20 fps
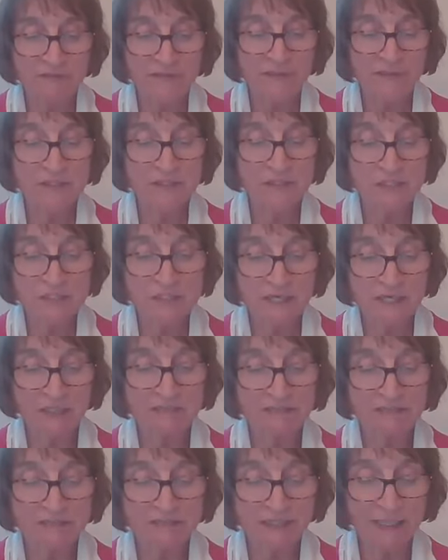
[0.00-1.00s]
Fear
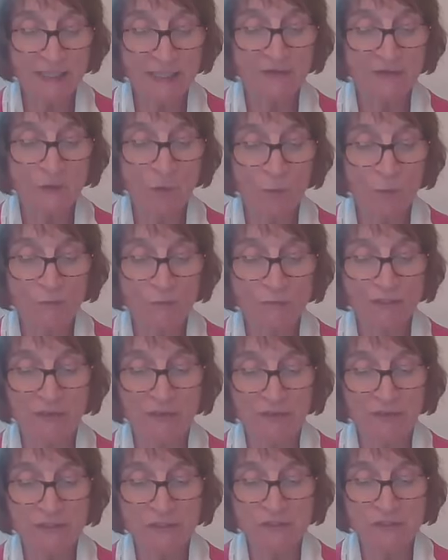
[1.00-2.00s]
just like the
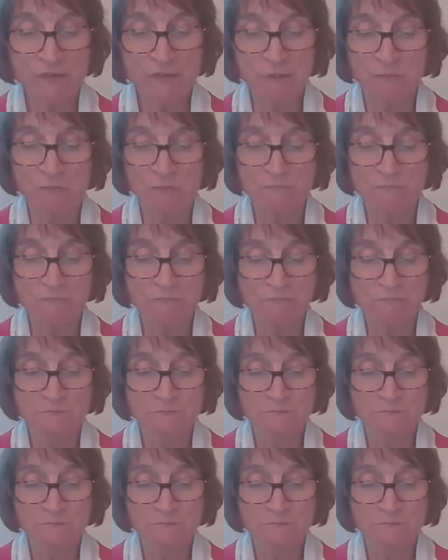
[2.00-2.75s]
women at the tomb.